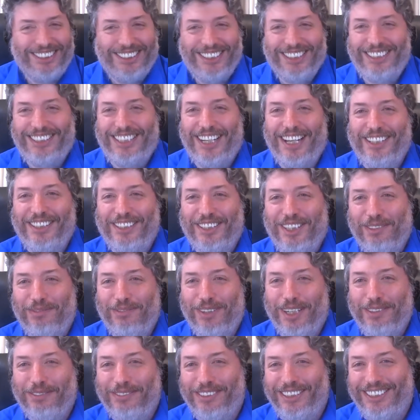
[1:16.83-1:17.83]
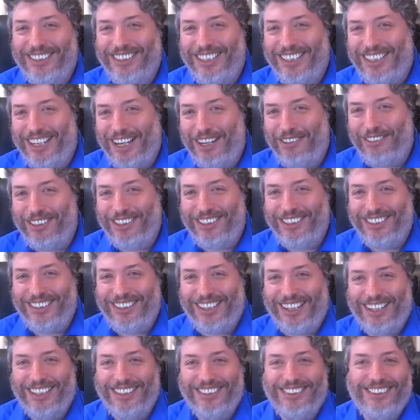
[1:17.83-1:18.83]
the Ten Commandments. They got rid of
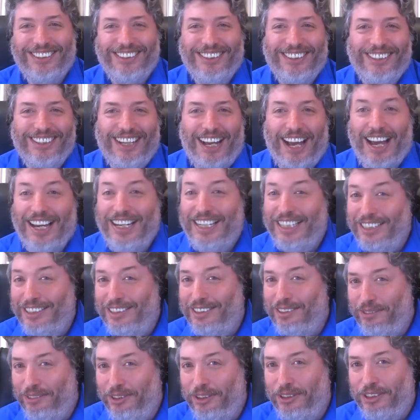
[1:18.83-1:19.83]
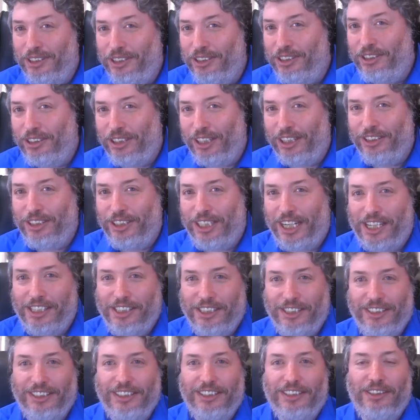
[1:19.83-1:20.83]
that. I interviewed the judge,
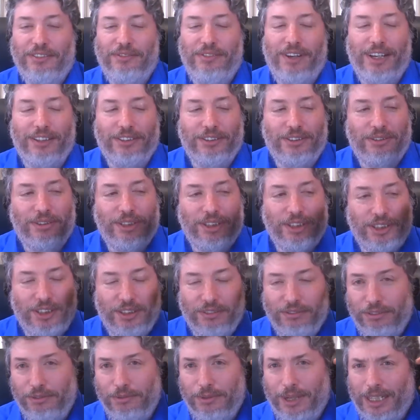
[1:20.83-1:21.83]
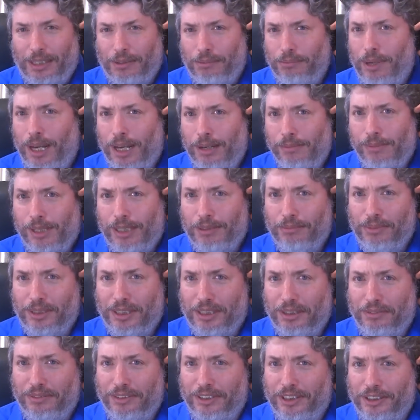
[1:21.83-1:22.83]
actually. He's a devout Christian from Alabama, I
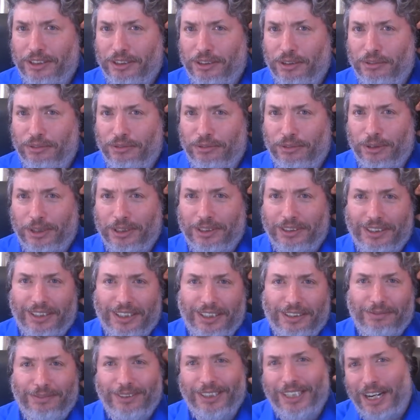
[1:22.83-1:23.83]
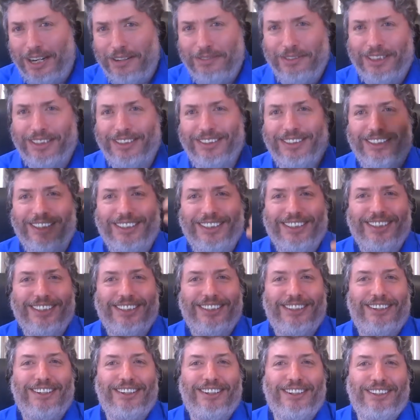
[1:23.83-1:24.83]
believe it is, who fought that. But anyways,
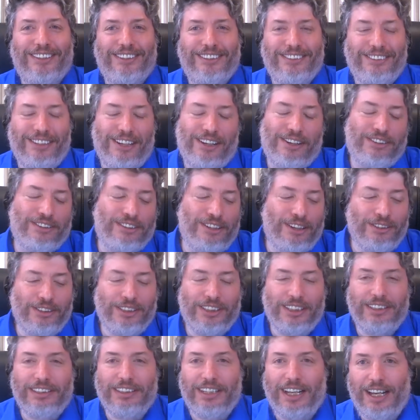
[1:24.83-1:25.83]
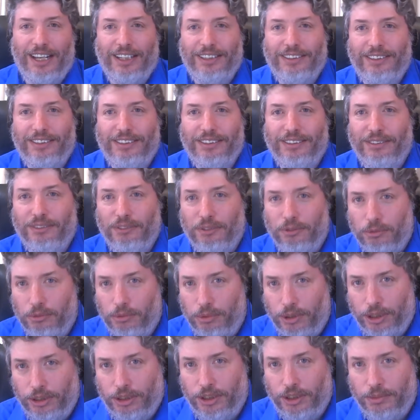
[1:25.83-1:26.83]
no, those are not
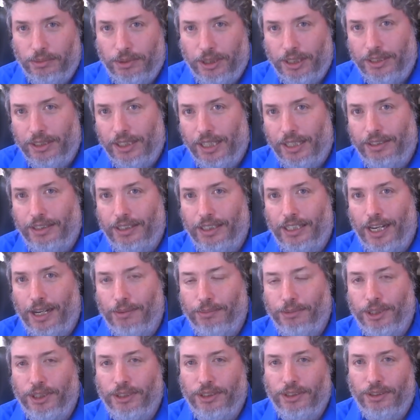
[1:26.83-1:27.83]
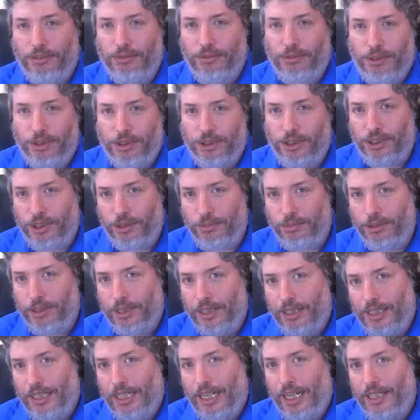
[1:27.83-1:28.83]
worship. They're not the object of worship.
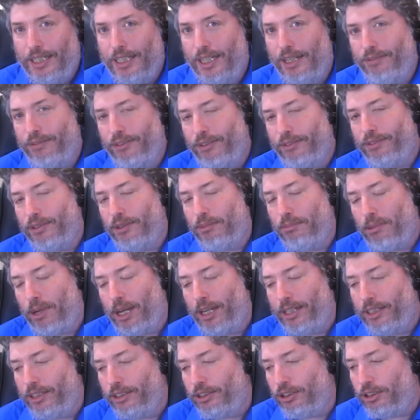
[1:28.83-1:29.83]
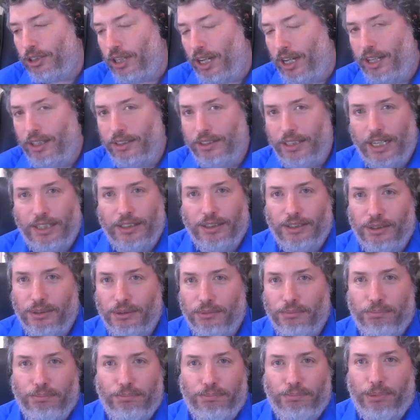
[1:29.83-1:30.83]
And therefore, if you buy your child, I don't
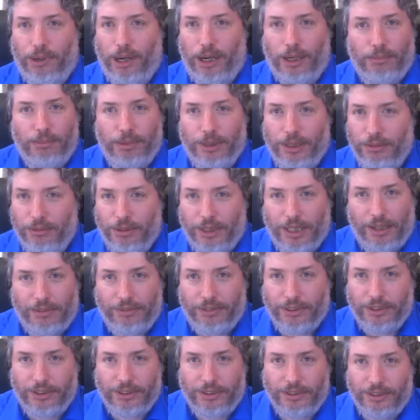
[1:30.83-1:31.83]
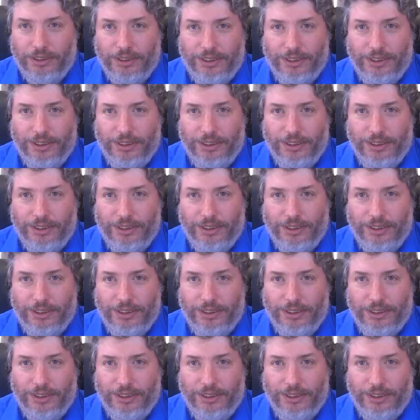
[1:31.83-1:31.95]
know, Barbie, whatever